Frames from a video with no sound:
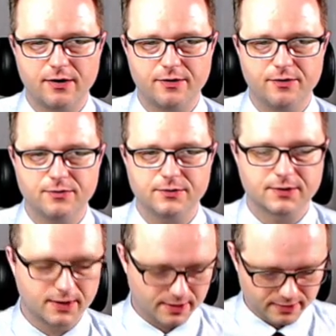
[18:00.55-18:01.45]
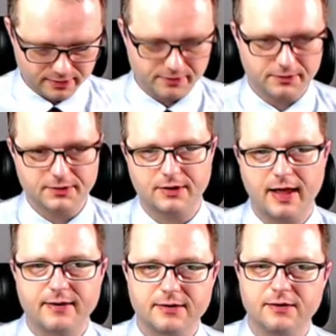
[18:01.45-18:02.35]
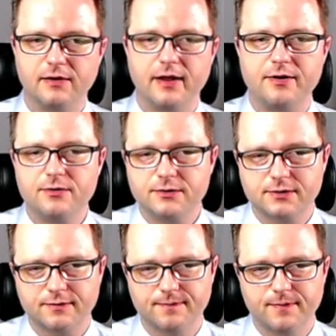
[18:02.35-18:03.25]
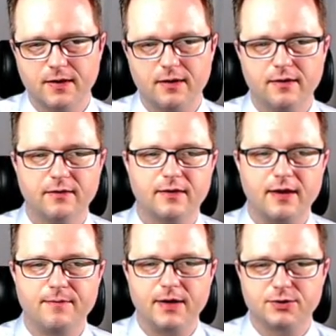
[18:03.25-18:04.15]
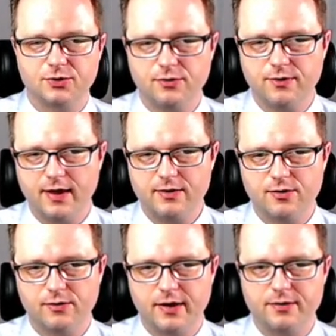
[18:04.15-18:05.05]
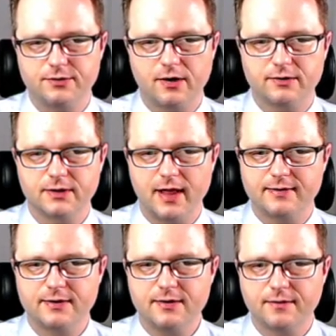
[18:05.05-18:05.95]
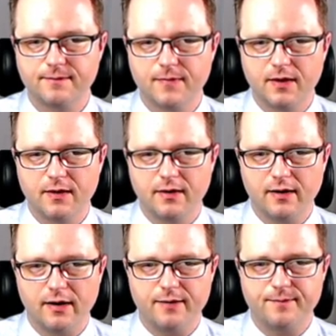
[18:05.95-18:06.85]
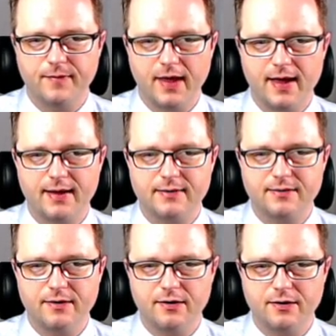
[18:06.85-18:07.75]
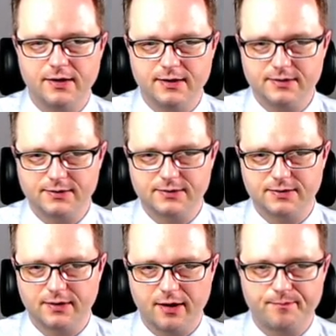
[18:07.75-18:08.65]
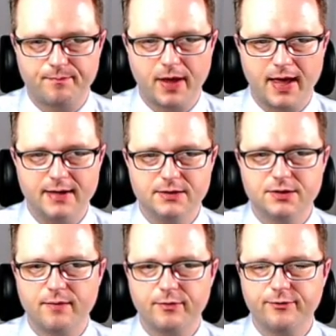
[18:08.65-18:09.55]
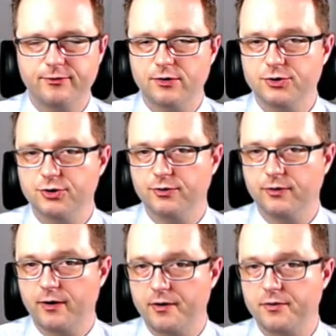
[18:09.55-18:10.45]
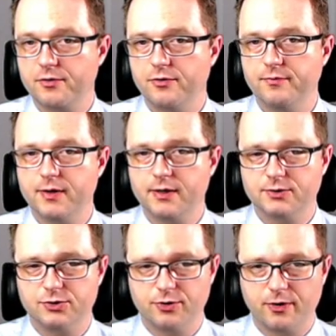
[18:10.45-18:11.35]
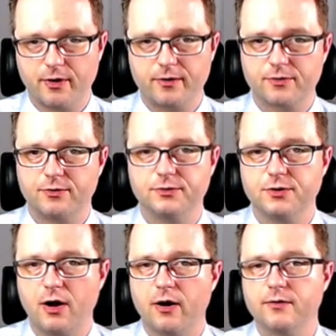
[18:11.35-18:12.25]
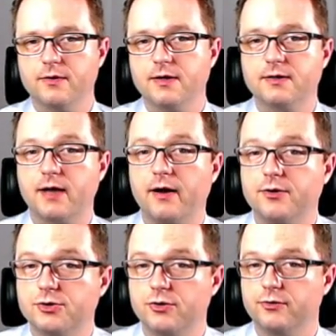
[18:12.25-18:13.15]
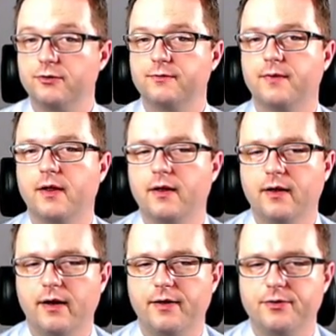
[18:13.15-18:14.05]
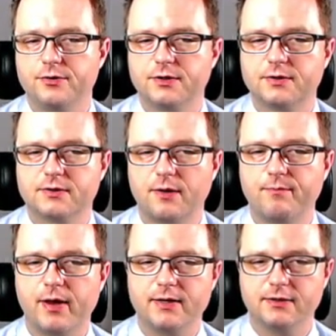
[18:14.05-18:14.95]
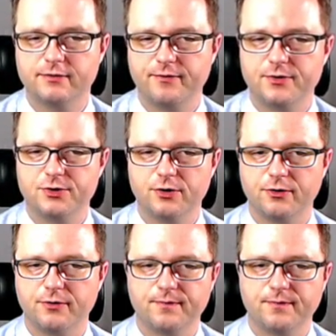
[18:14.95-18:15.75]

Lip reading: those little slanted letters. Okay, make sure that your letters are slanted. And there is a page number for a journal article, because journal articles aren't the entire journal. They're just some pages of the journal.